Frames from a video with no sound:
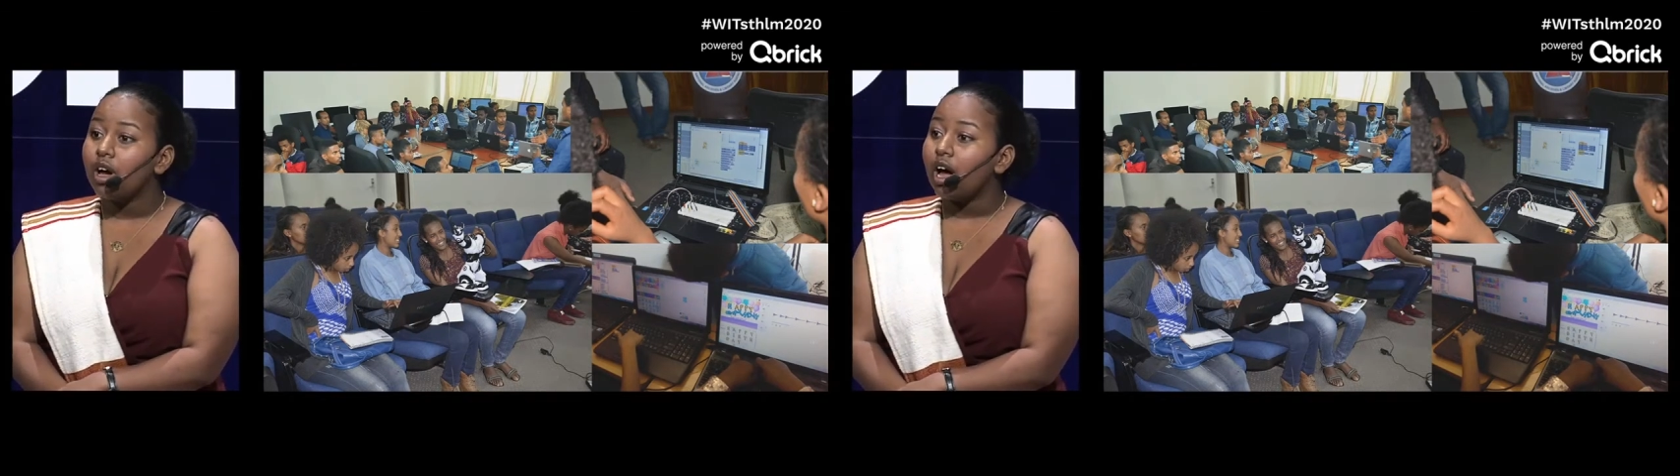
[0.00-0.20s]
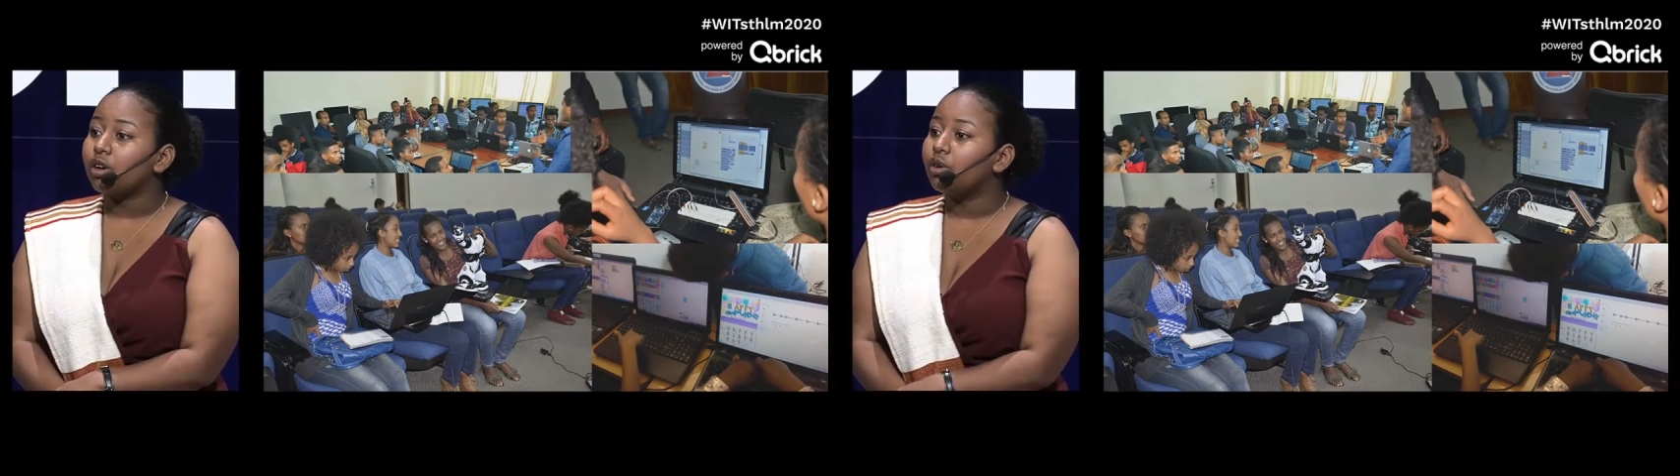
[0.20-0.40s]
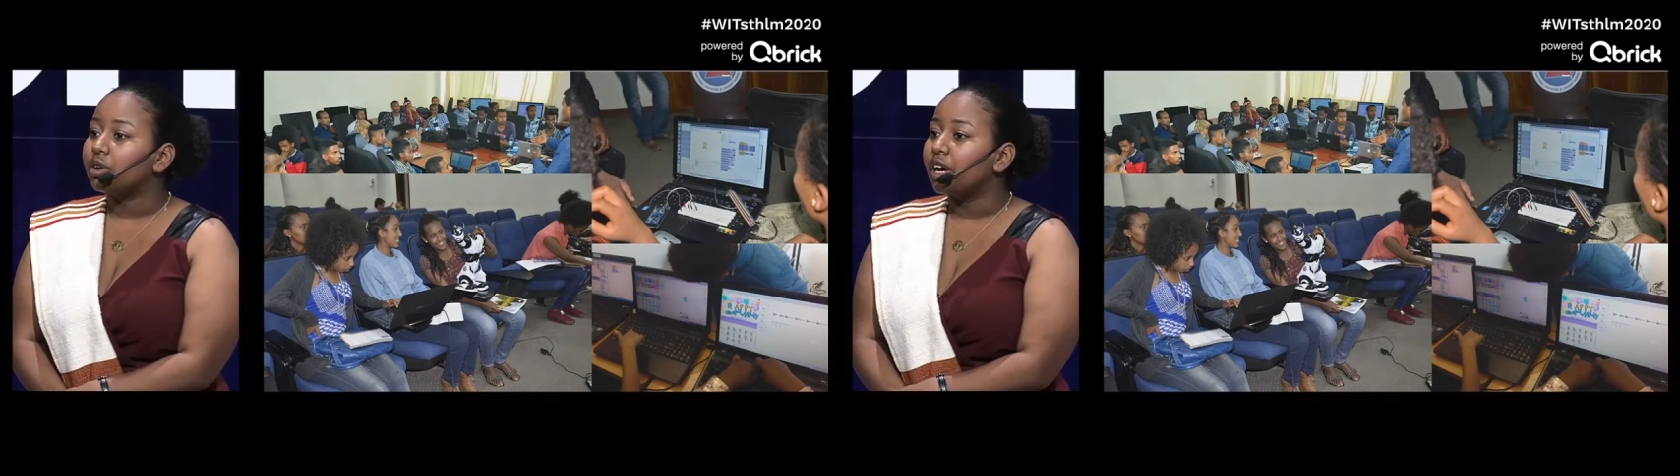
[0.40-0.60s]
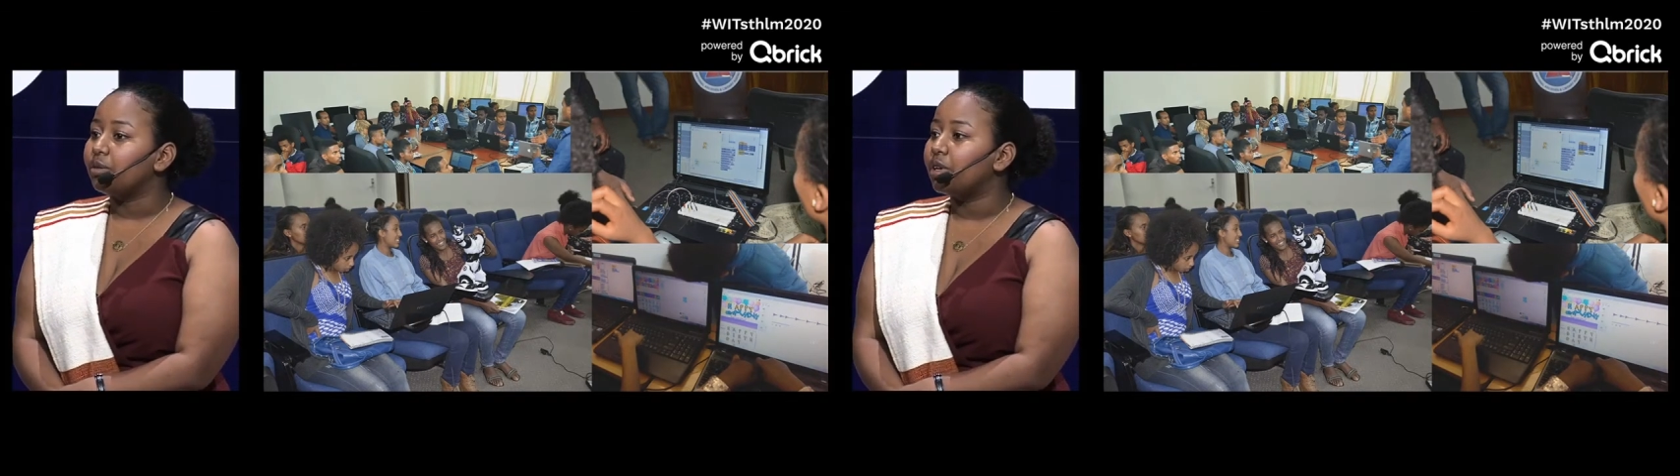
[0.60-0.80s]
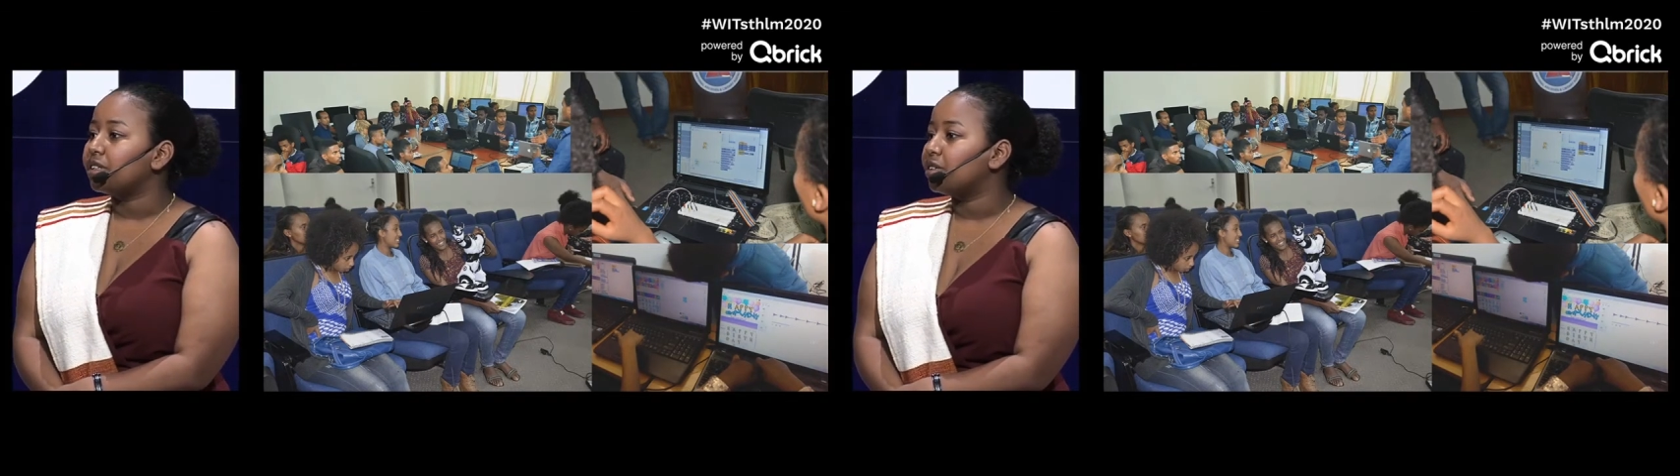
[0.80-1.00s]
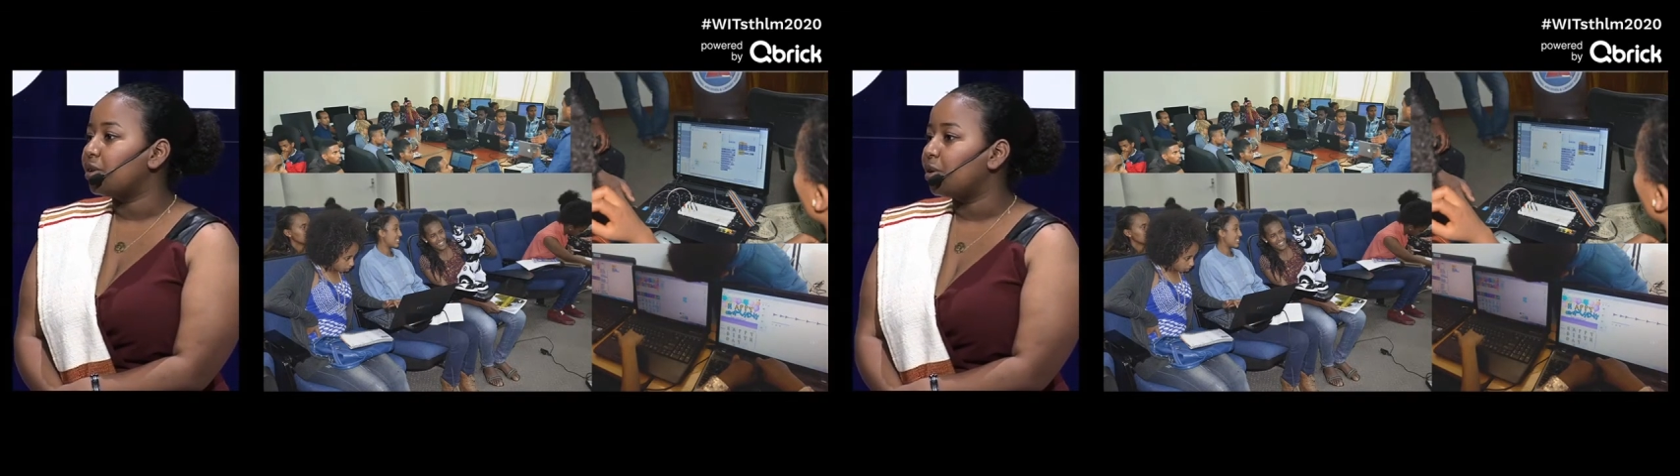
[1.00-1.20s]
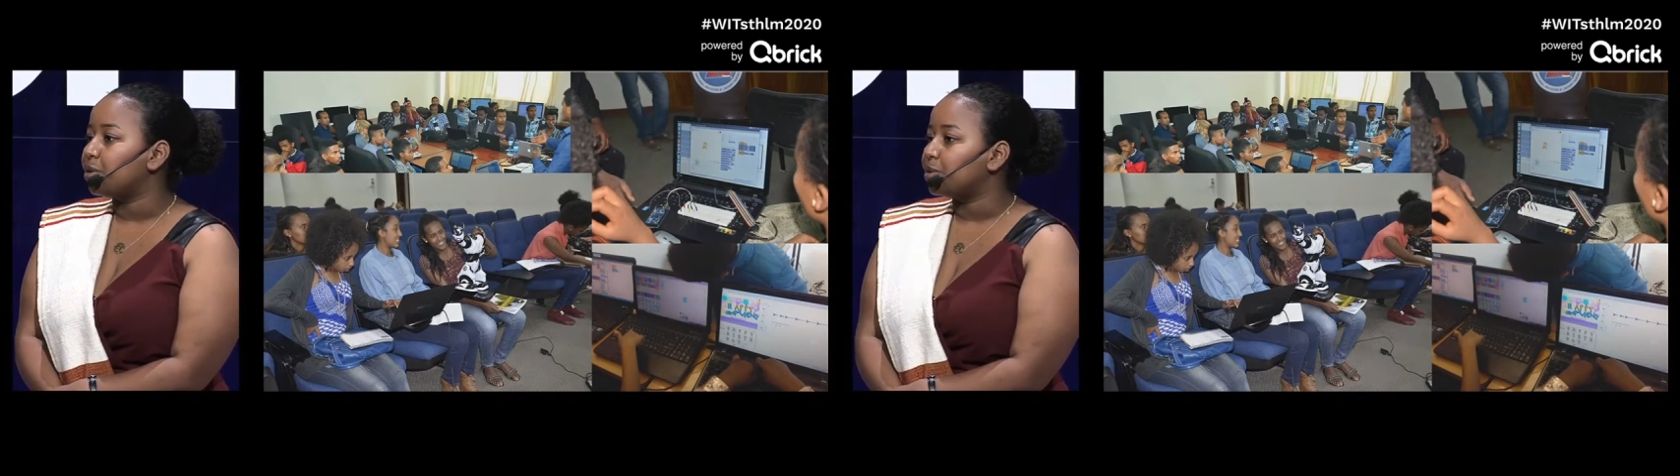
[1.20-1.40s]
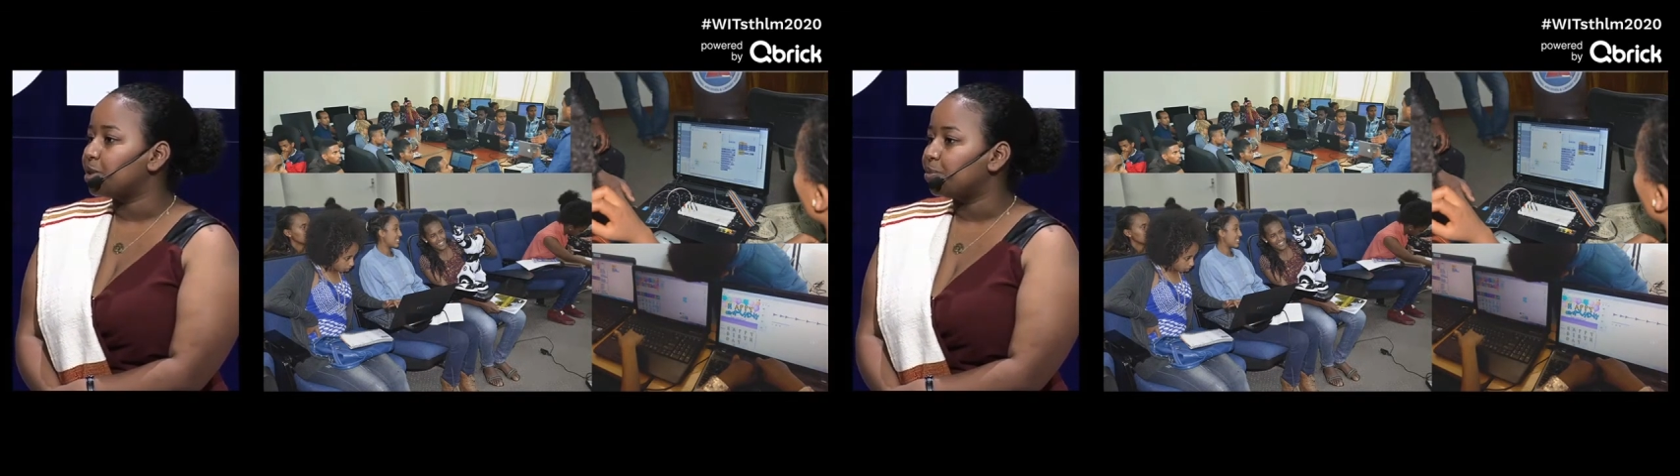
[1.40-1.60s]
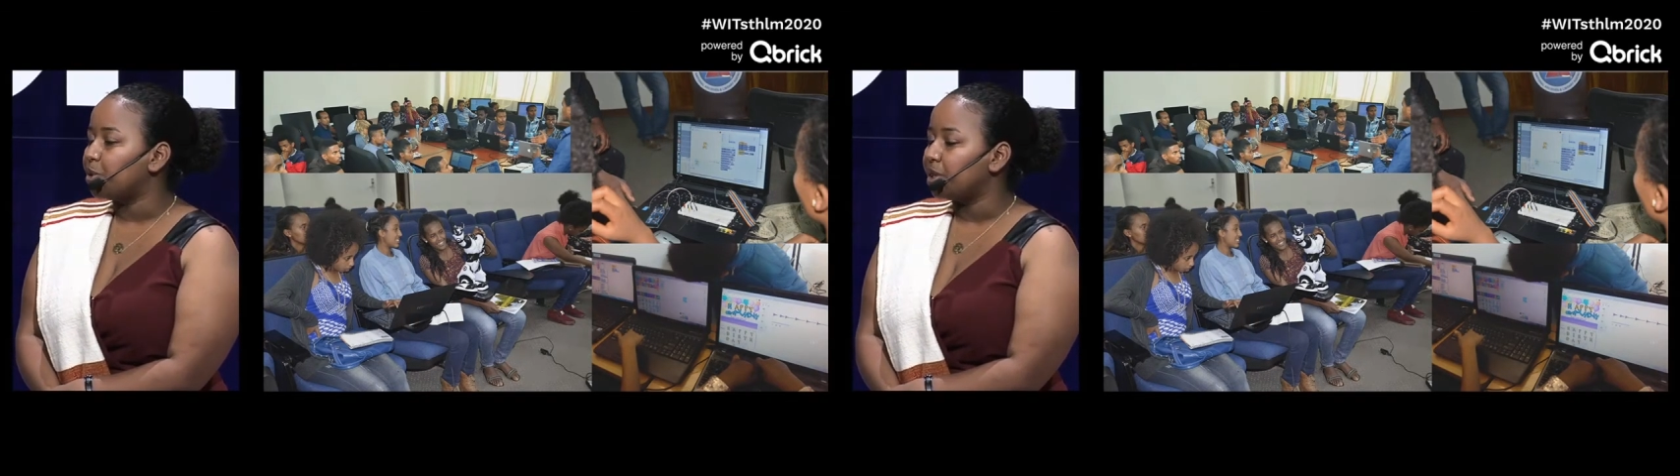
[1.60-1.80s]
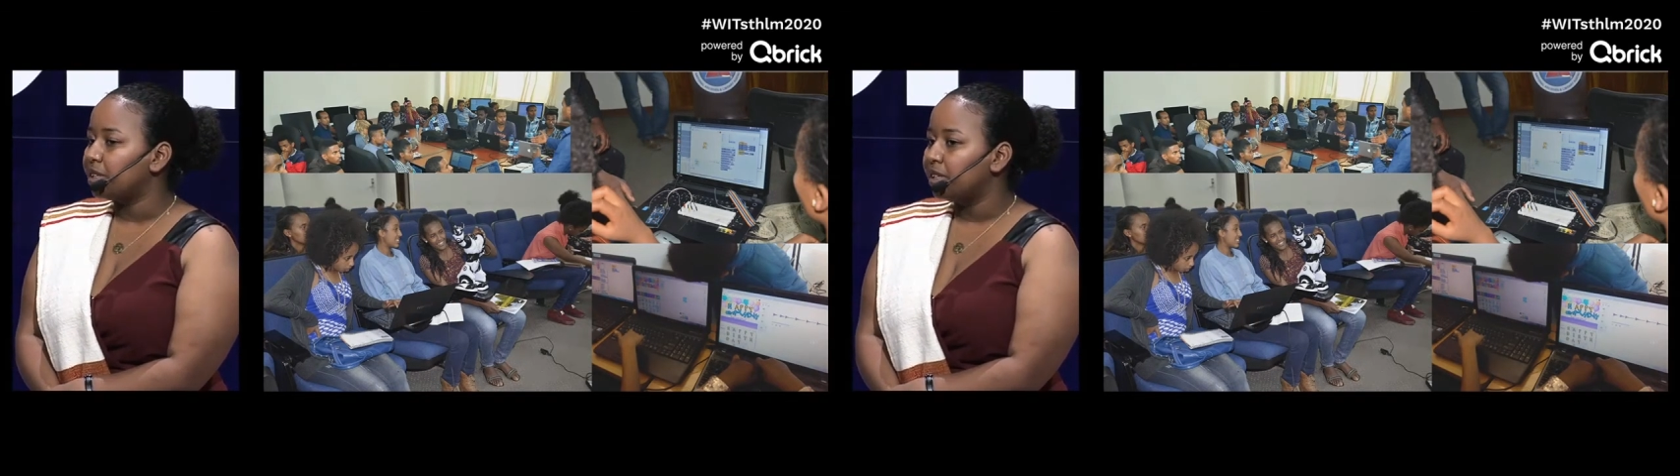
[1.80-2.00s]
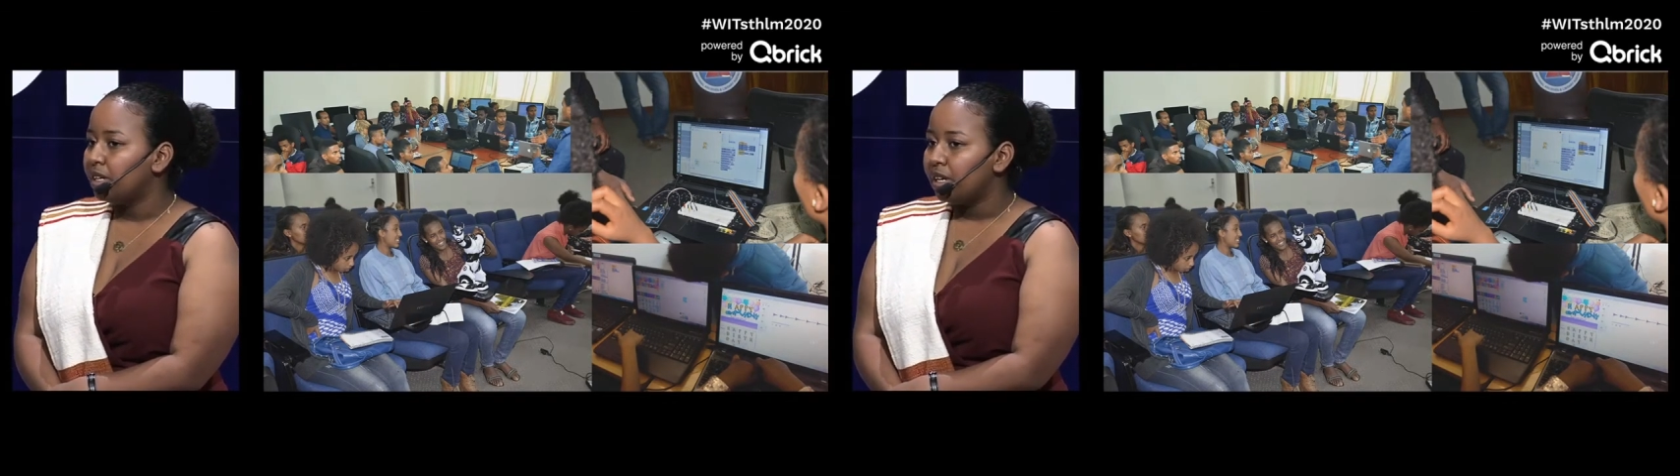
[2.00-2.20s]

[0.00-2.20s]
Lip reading: iCog Anyone Can Code was born.